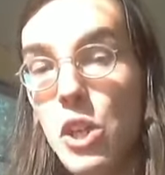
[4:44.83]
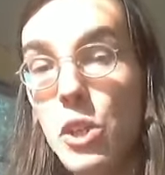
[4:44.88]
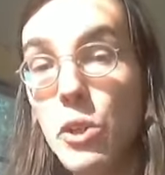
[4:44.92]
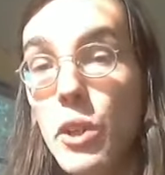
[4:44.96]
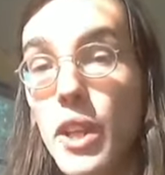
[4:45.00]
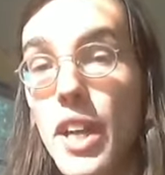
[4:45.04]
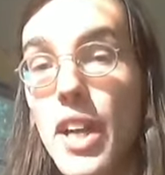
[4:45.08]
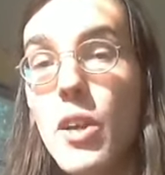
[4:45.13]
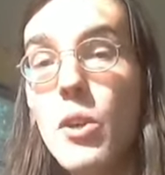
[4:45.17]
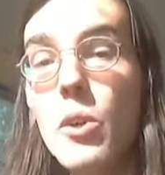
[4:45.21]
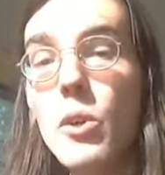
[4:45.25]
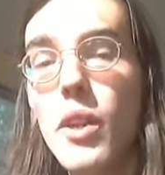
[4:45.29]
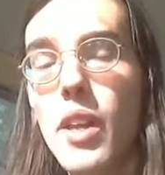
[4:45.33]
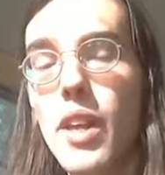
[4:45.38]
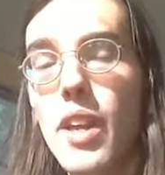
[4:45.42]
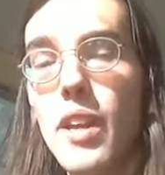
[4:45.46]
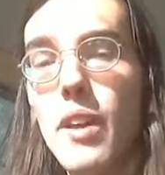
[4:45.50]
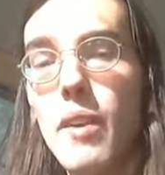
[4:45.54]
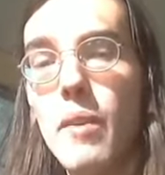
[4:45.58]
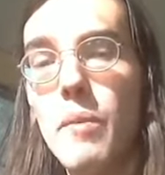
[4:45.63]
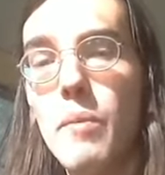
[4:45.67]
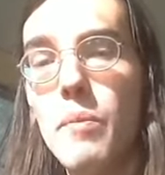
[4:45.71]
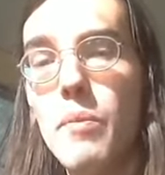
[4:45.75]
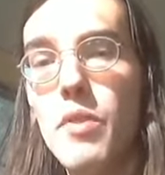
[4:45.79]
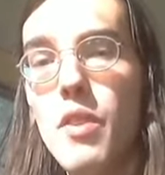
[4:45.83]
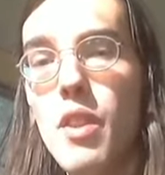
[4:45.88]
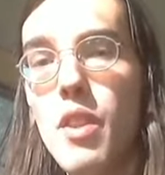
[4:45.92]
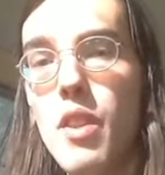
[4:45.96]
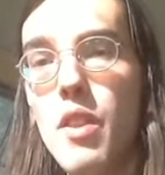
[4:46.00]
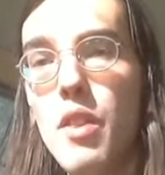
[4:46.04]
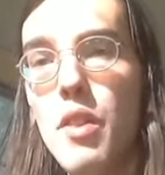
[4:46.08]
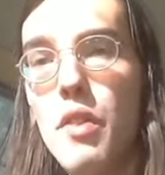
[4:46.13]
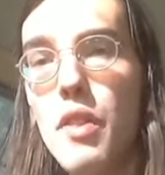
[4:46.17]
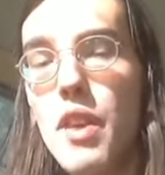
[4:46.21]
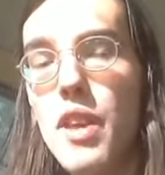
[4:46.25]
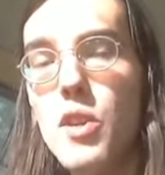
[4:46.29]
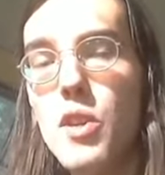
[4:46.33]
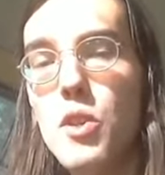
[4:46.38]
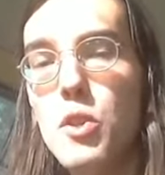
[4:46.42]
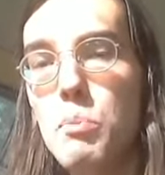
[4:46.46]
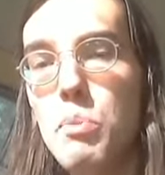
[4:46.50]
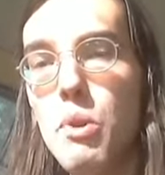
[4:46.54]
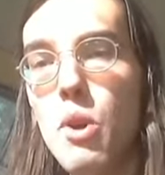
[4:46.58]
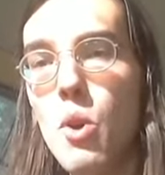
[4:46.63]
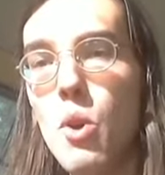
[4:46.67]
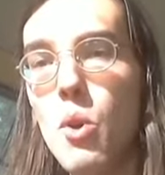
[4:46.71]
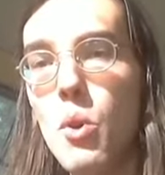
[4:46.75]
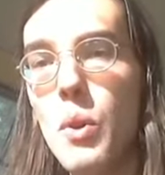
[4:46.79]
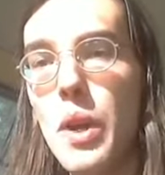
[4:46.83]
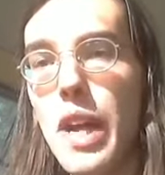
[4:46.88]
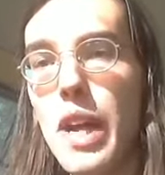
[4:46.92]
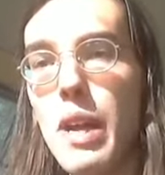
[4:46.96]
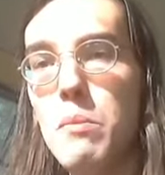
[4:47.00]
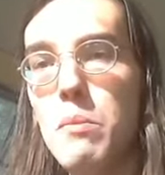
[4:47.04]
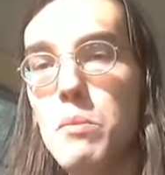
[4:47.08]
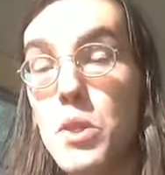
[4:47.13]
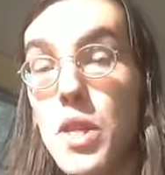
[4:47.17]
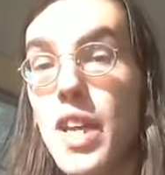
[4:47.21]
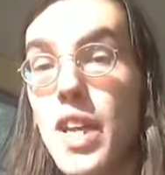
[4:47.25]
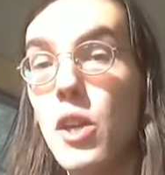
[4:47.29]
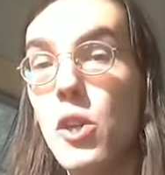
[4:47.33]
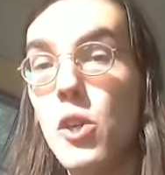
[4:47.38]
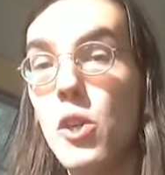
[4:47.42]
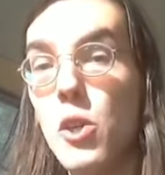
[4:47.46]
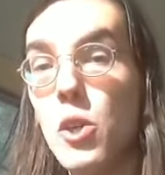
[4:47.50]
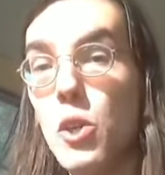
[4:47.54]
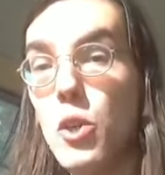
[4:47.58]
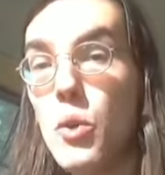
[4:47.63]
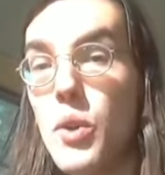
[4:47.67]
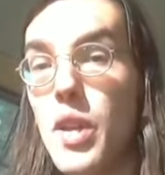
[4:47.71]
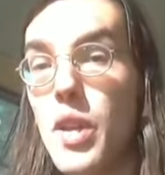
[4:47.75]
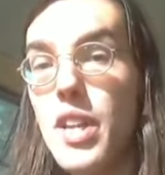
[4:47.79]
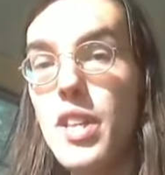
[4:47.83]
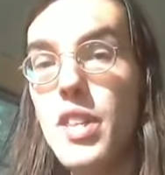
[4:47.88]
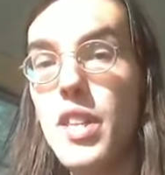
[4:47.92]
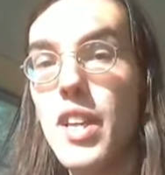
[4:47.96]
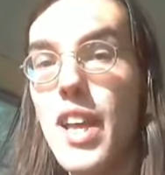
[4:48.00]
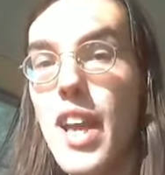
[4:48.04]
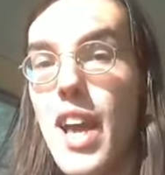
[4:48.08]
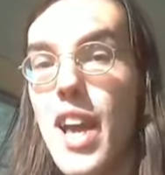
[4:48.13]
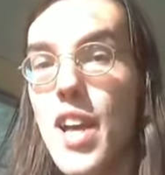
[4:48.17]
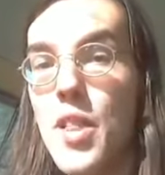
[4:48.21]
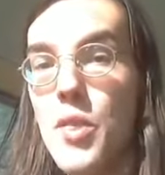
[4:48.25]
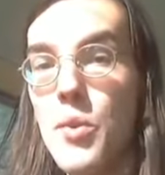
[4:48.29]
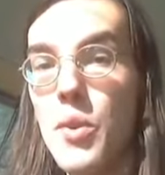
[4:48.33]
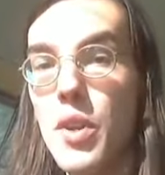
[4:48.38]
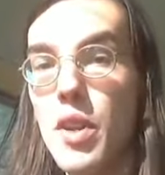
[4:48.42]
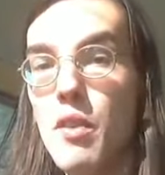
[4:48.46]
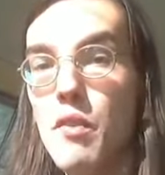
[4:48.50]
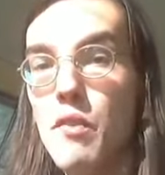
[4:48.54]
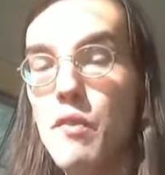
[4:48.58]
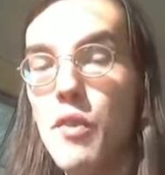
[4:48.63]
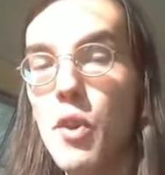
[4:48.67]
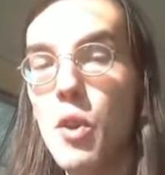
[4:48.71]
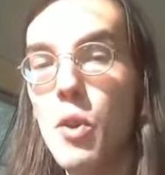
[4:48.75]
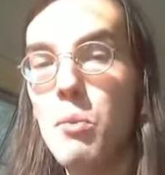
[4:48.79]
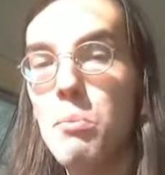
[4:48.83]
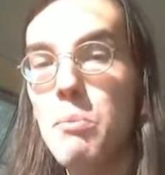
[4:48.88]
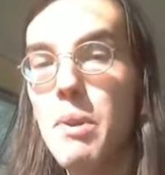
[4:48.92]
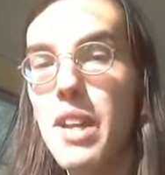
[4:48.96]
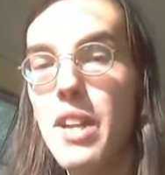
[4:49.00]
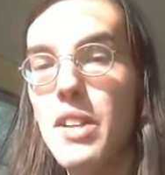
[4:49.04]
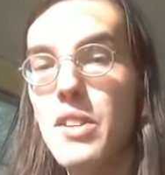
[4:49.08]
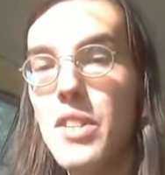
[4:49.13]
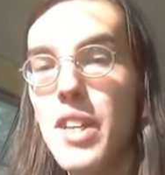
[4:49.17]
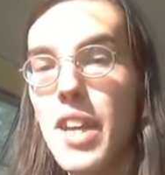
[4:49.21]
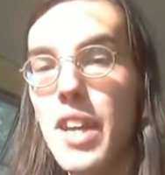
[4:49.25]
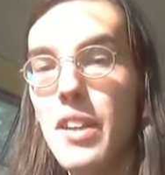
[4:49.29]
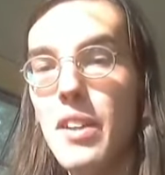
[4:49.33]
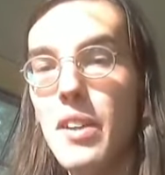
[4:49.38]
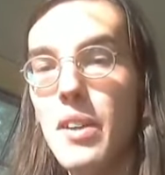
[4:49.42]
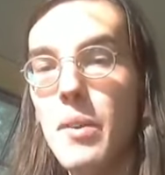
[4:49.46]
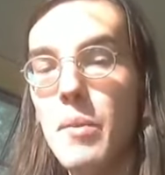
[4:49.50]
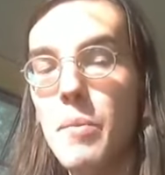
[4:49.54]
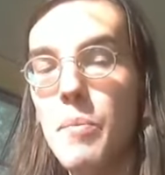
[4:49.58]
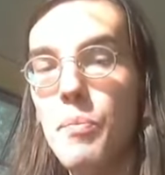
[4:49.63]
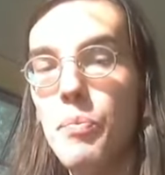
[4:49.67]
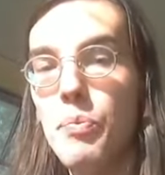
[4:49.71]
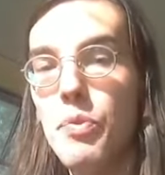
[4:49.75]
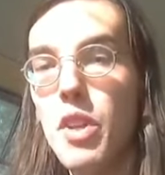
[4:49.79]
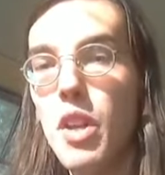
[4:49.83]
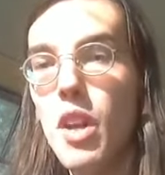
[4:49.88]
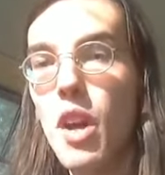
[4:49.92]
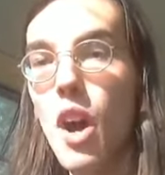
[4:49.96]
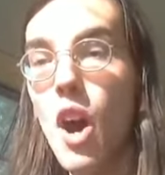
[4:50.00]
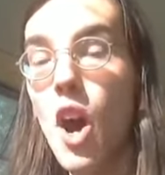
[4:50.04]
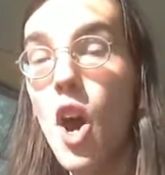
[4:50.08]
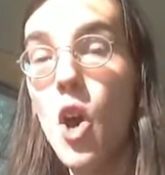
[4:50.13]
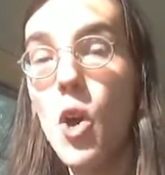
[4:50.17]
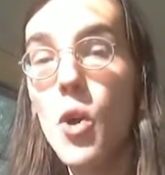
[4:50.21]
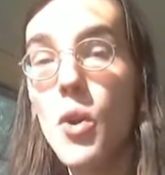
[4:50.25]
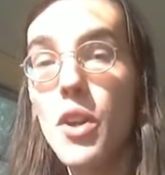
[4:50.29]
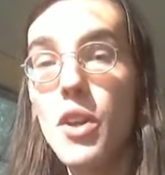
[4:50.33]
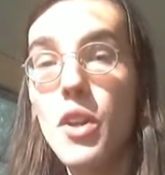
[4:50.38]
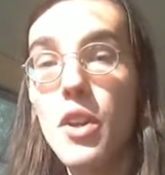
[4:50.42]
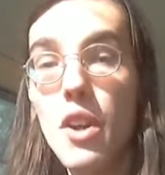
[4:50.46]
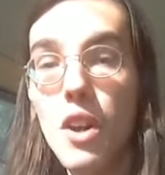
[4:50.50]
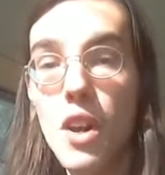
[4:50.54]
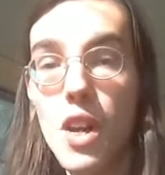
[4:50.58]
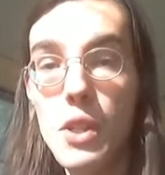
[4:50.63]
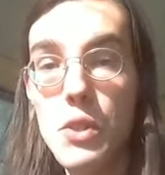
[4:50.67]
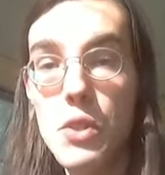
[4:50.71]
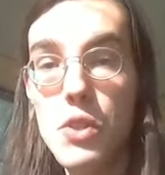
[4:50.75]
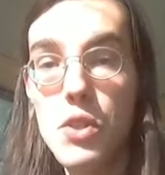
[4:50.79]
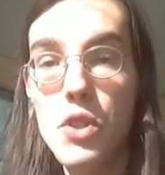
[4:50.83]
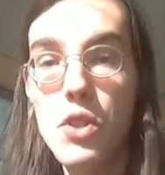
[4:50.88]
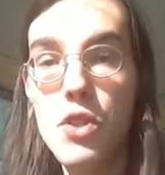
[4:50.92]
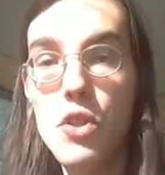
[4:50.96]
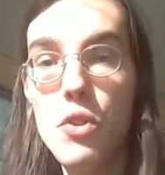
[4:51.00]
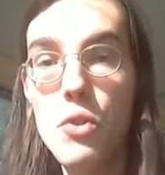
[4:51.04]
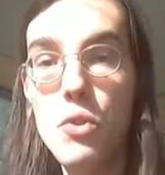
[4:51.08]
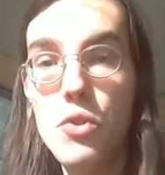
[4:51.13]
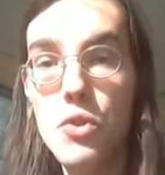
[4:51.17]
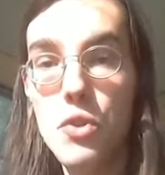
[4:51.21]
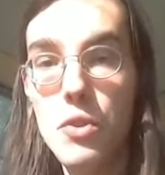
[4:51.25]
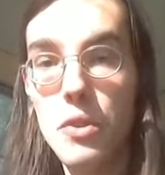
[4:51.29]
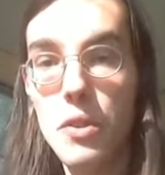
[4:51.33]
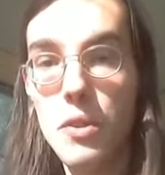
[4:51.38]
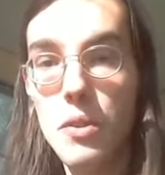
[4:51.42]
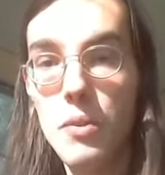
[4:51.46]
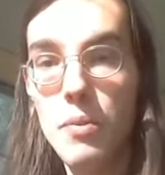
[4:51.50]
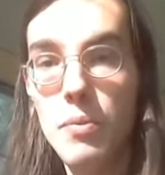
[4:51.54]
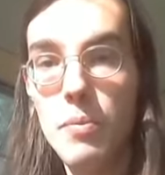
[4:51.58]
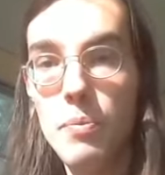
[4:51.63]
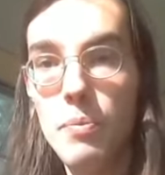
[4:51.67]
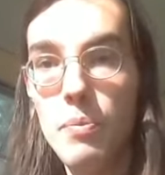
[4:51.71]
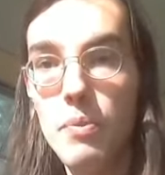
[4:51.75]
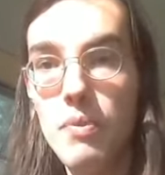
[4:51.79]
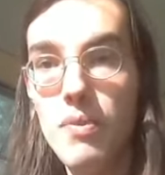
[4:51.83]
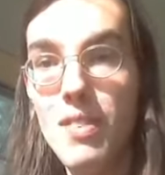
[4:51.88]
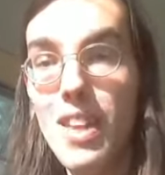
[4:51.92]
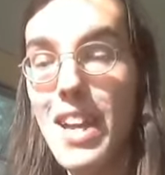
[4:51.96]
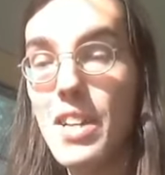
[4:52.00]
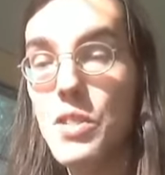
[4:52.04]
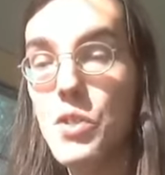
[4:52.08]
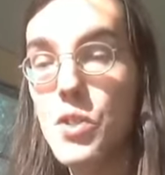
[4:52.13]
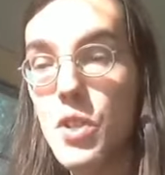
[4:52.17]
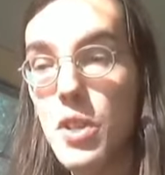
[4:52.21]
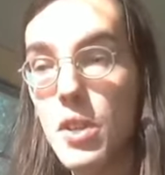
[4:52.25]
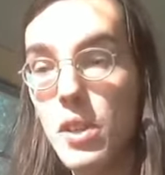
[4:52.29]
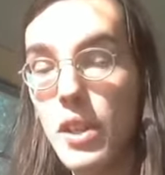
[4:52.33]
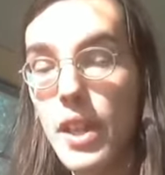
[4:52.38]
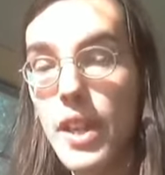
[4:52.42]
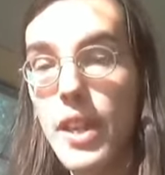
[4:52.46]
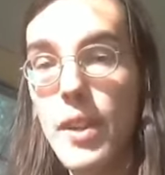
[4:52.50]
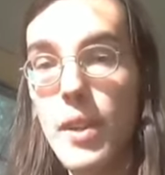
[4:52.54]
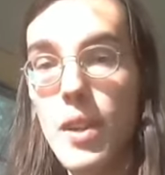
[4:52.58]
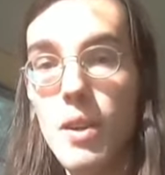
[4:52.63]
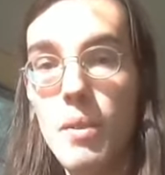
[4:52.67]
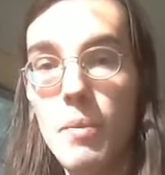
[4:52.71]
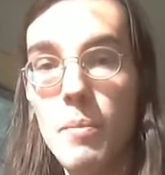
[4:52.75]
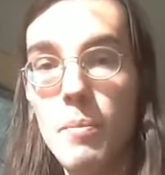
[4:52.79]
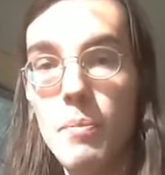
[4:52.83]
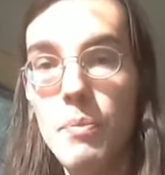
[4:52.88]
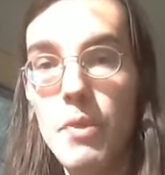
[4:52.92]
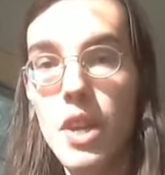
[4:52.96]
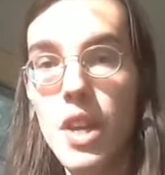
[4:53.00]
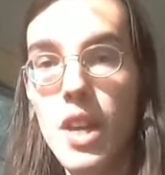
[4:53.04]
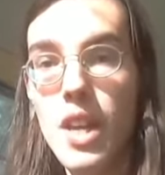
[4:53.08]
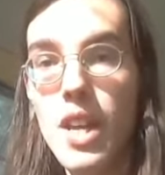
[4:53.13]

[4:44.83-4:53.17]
Clearly, these programs, including the gathering of phone metadata, are unconstitutional. That's clear.